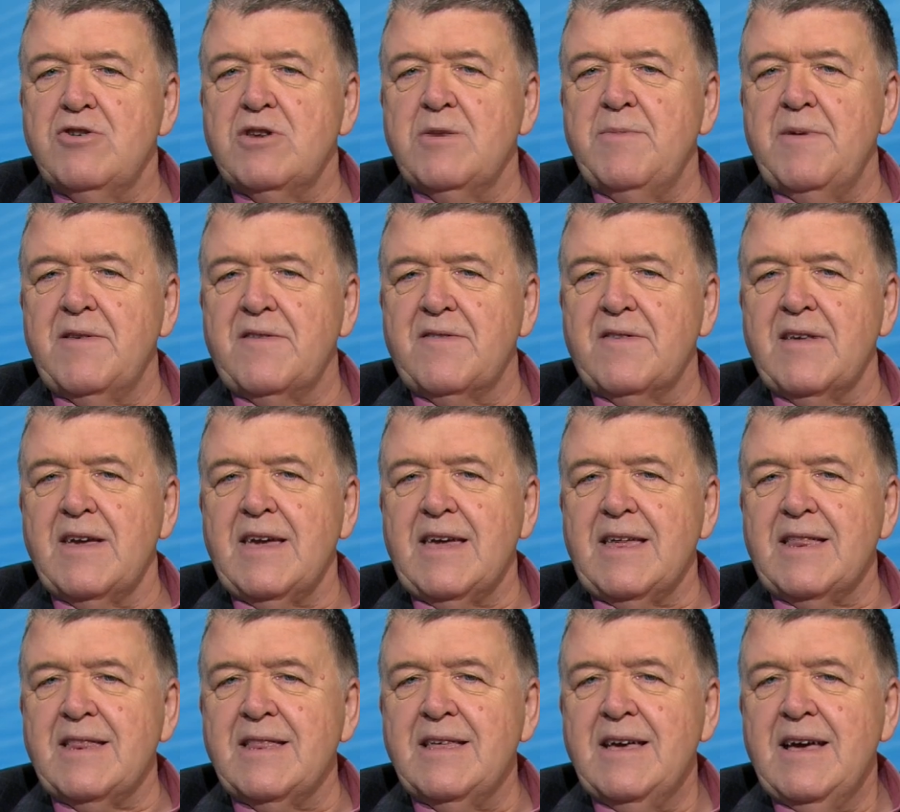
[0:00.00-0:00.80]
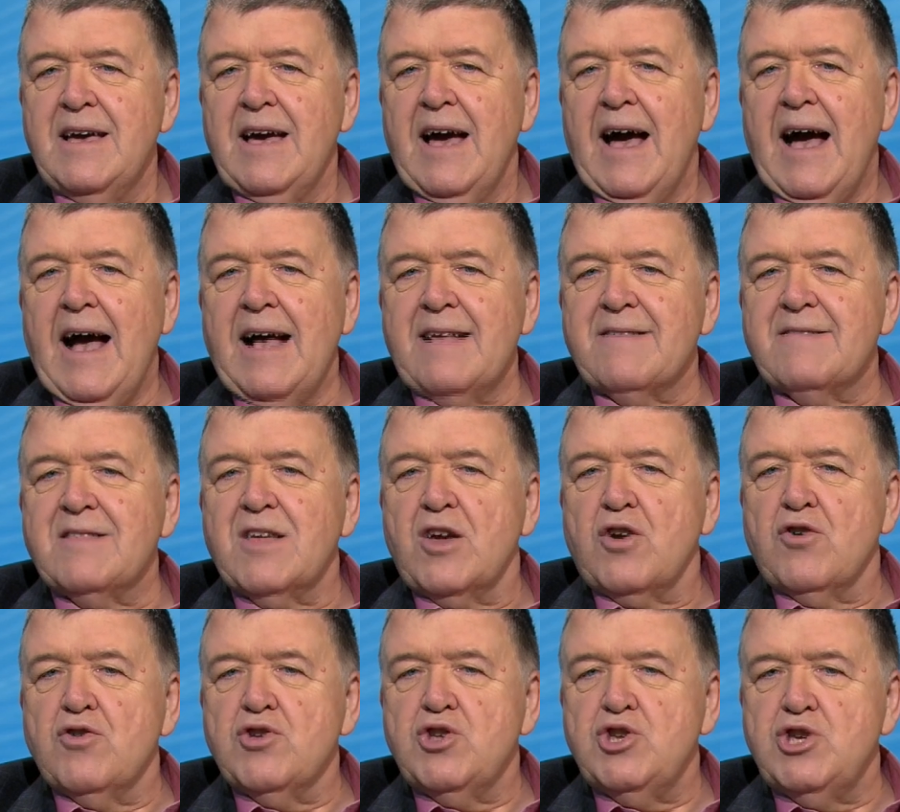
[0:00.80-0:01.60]
to be seen as
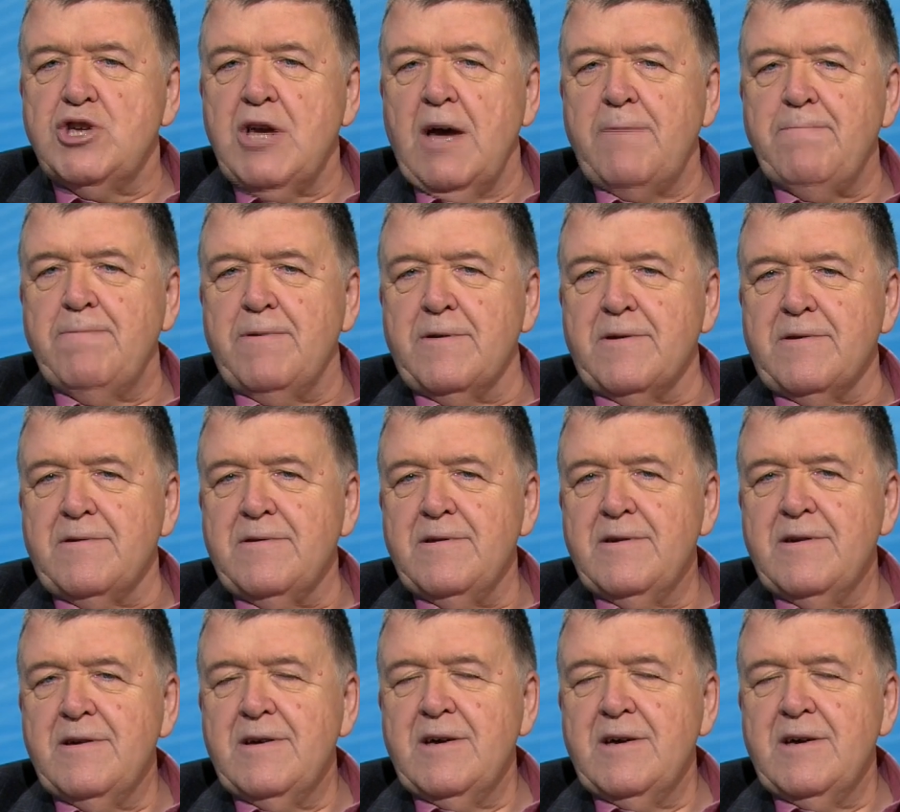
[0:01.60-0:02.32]
the Good Shepherd.